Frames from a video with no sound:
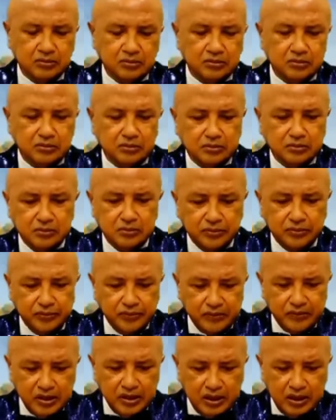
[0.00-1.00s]
Ali
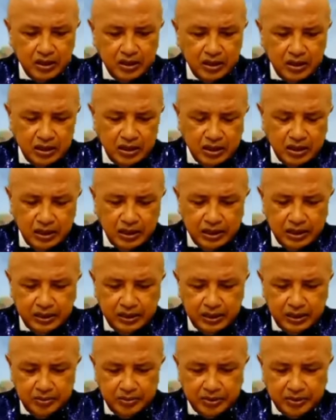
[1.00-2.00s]
Imran.
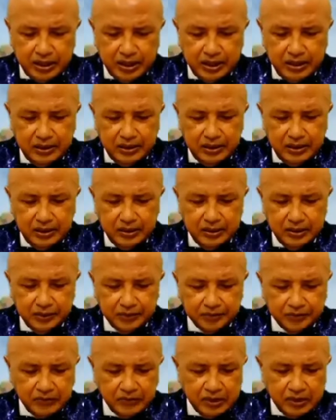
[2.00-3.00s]
Okay, you can
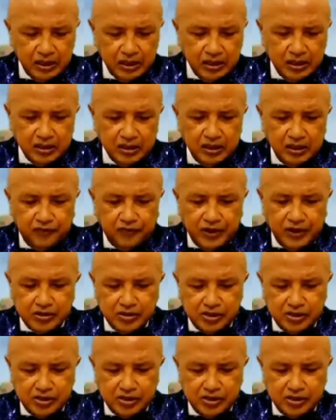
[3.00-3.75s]
show it on the screen.